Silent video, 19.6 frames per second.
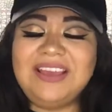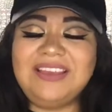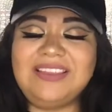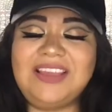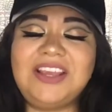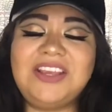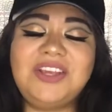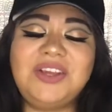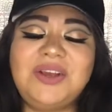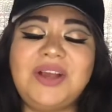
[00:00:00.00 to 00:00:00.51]

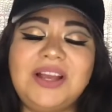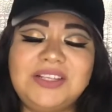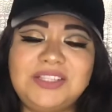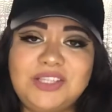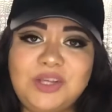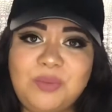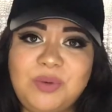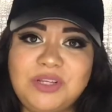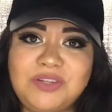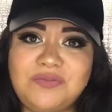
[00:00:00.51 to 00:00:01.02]
Thank you guys
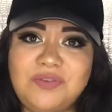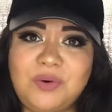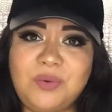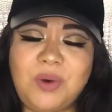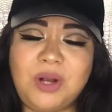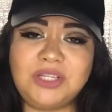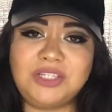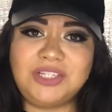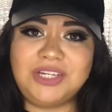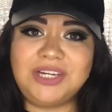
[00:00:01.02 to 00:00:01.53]
so much for
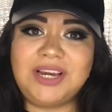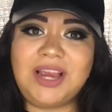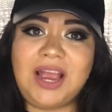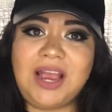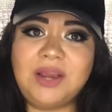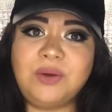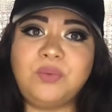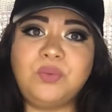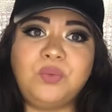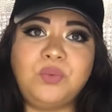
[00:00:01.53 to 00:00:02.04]
watching.
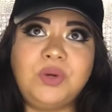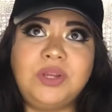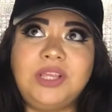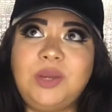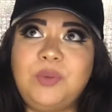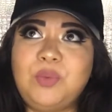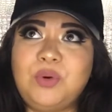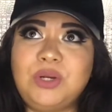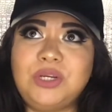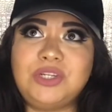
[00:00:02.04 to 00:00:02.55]
I
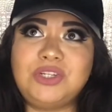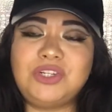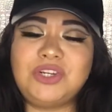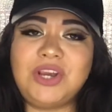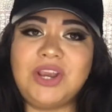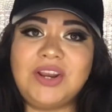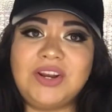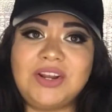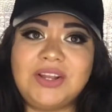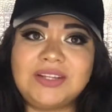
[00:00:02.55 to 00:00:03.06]
really
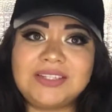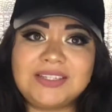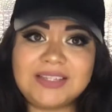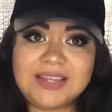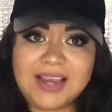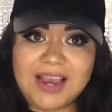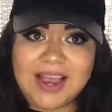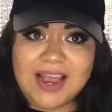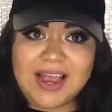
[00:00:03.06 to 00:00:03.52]
appreciate it.